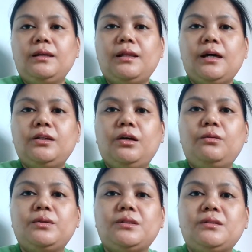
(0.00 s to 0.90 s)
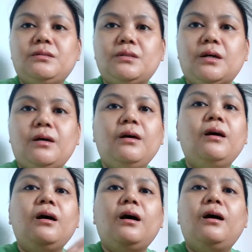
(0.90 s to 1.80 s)
Daniel was
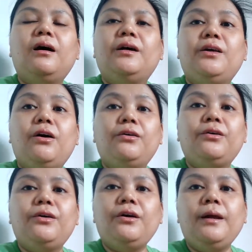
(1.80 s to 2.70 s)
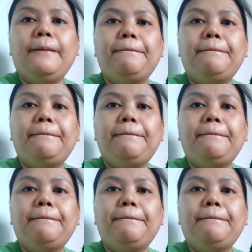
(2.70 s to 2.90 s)
younger.